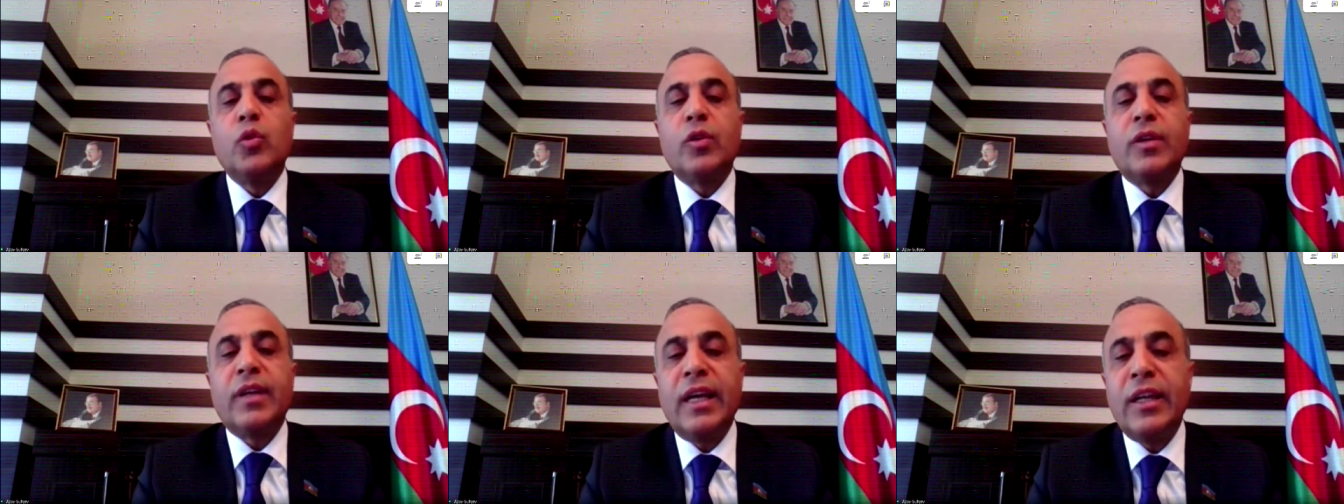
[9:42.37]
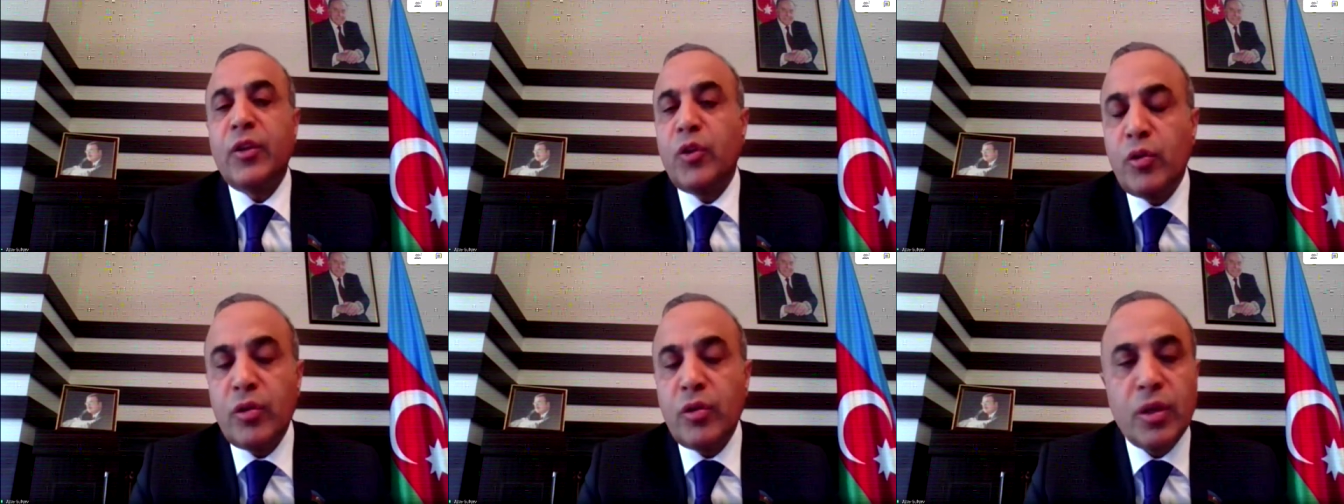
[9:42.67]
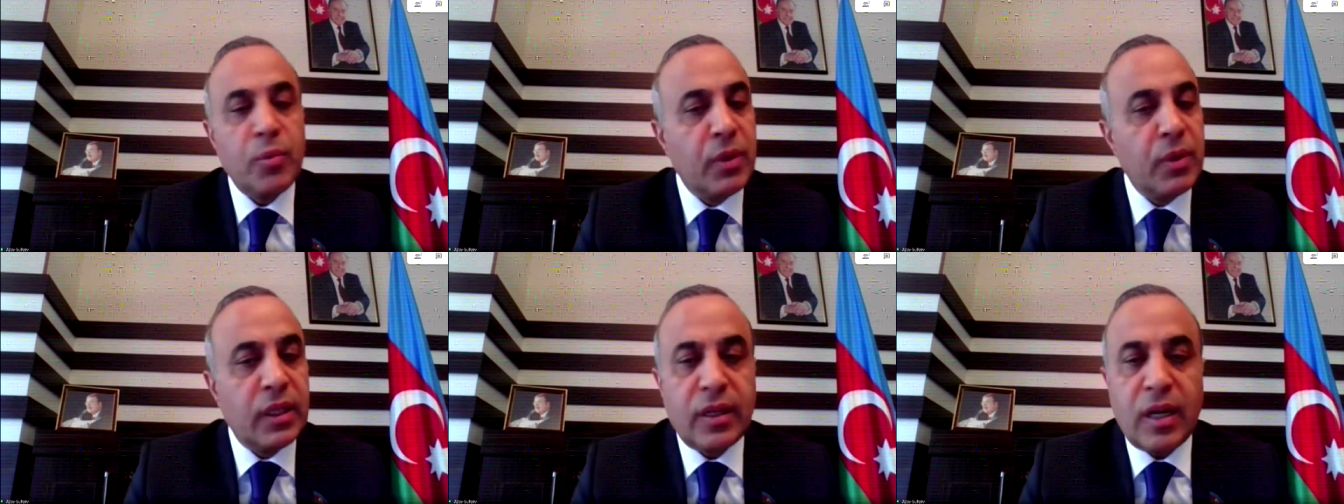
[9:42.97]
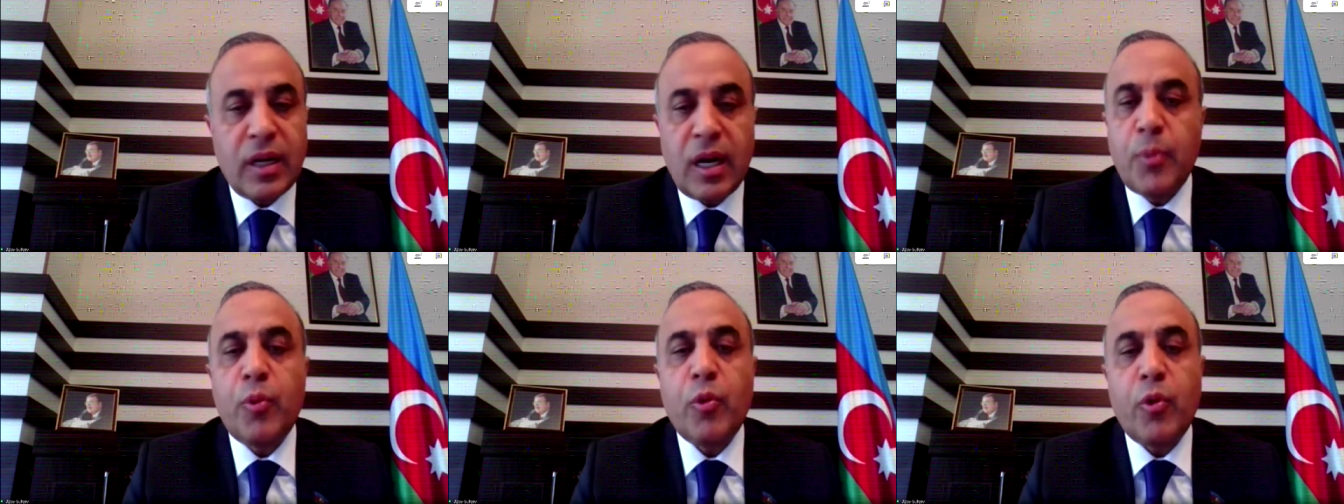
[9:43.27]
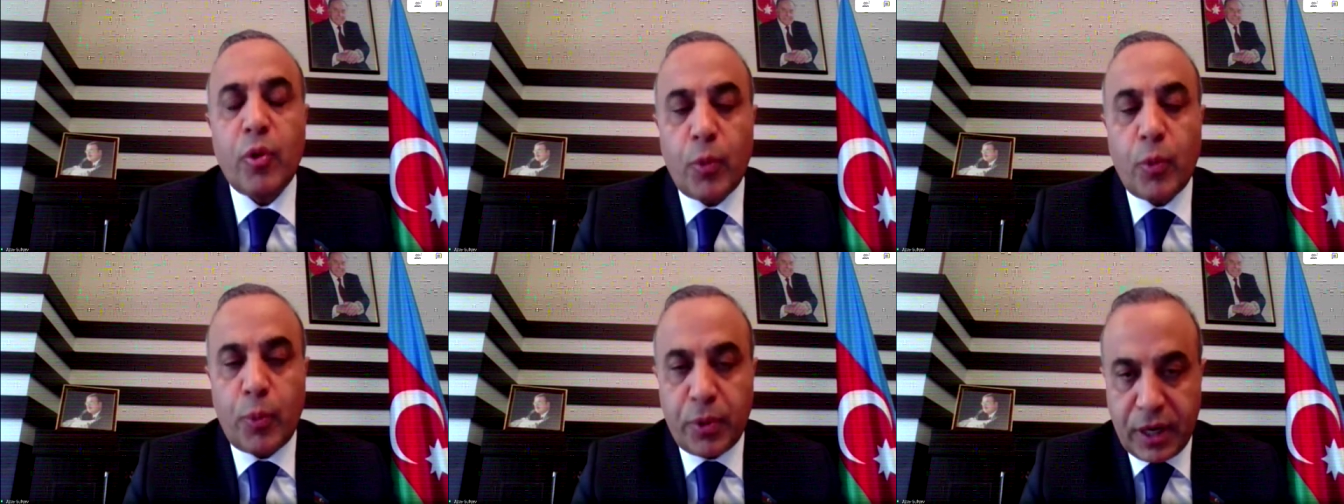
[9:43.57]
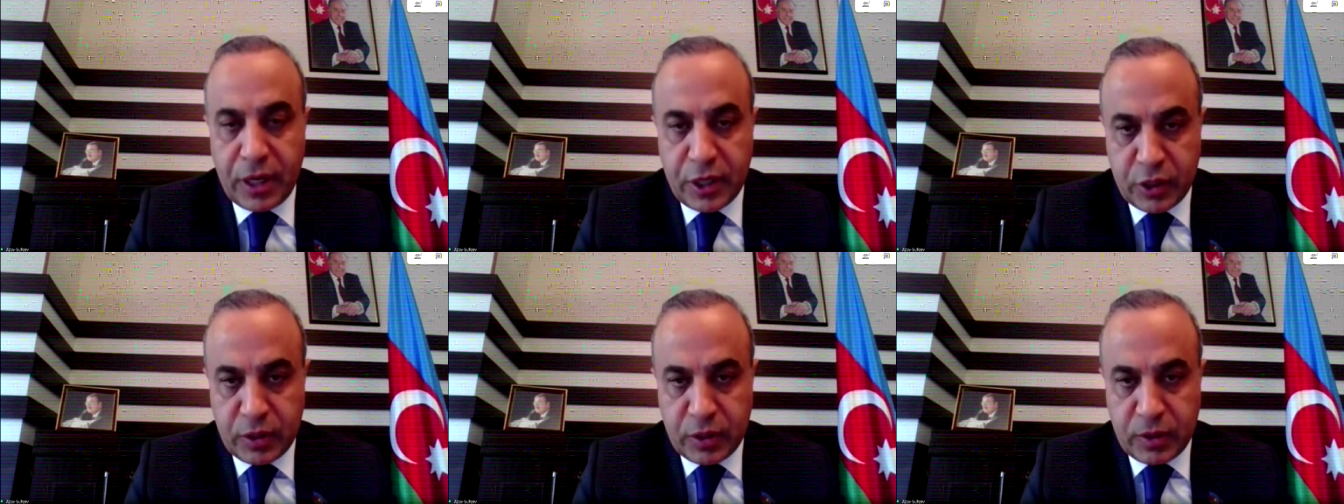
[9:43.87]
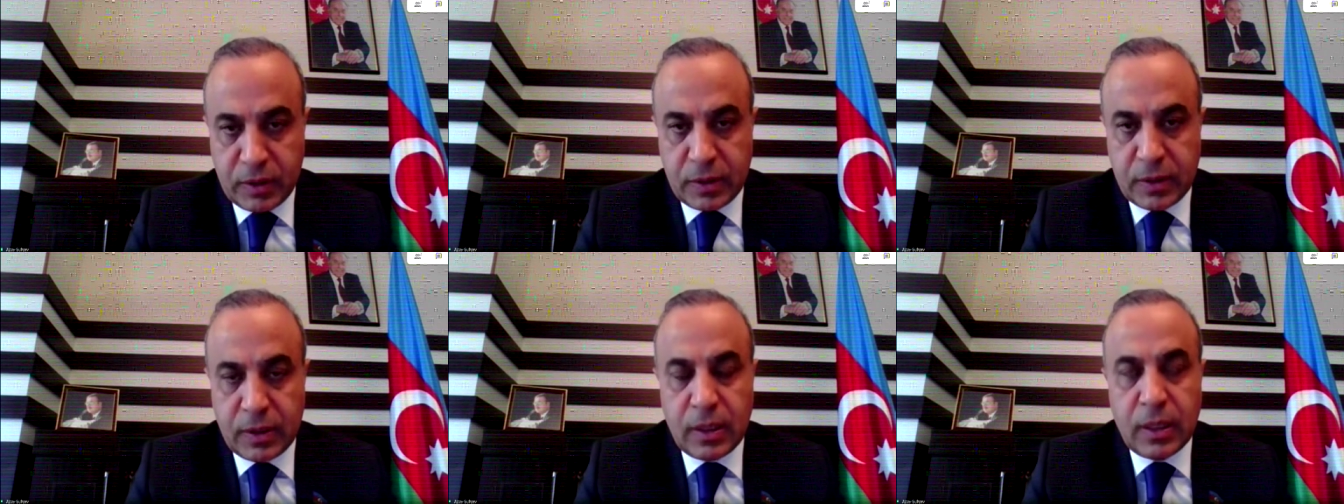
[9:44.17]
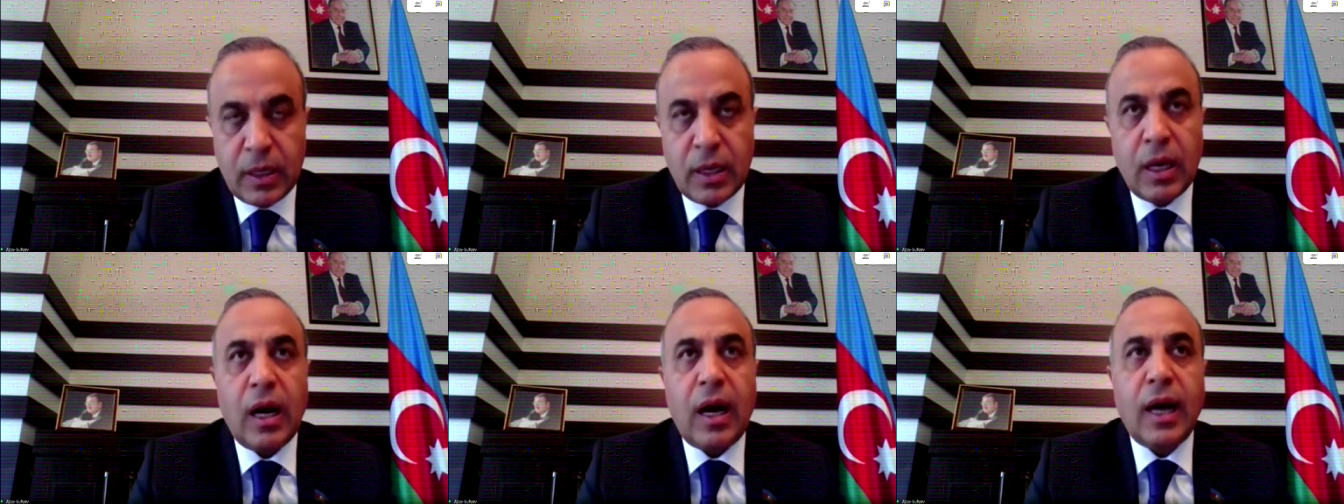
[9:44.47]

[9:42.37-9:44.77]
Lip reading: to continue the military operations.